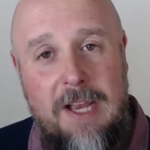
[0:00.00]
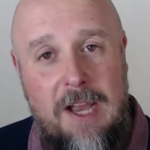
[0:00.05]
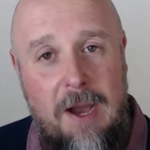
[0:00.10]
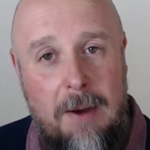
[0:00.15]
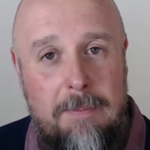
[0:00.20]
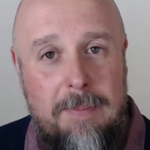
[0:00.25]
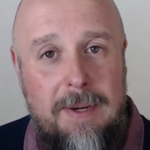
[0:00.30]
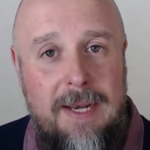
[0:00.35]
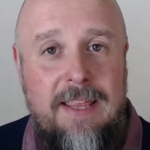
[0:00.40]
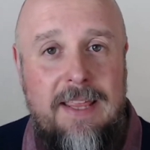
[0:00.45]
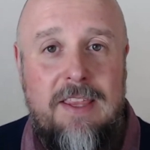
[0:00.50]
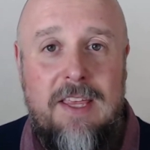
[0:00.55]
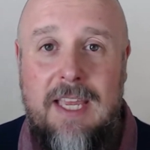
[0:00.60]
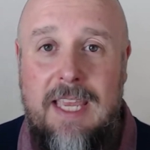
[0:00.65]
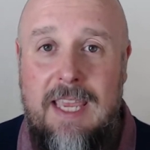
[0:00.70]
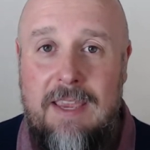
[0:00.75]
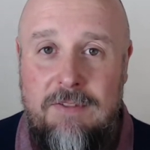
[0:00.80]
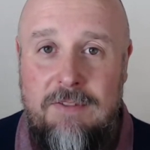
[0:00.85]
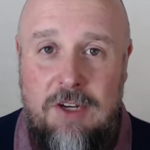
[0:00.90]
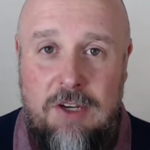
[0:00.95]
company that are
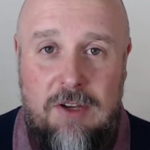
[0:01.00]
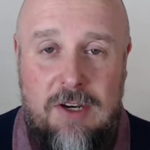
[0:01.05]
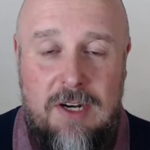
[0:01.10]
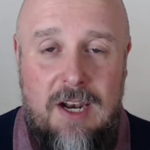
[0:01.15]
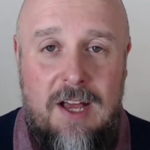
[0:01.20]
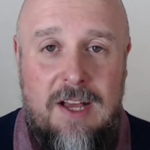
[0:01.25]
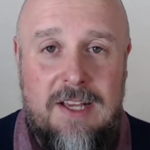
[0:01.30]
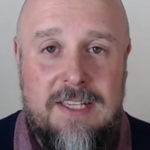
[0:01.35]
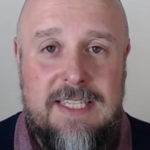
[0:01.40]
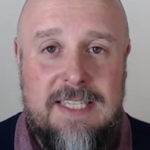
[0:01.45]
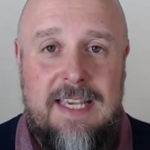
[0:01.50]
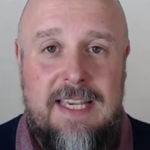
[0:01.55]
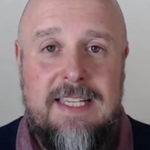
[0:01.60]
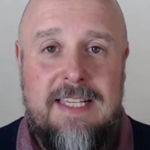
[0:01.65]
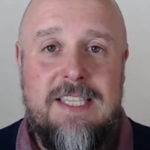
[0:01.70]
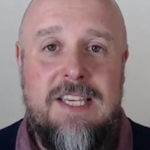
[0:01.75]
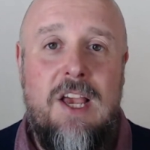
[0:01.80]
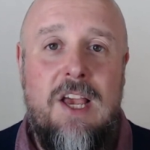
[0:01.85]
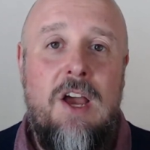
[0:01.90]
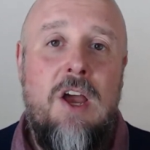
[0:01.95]
giving you
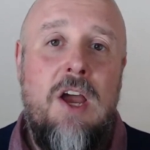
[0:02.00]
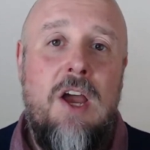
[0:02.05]
classes,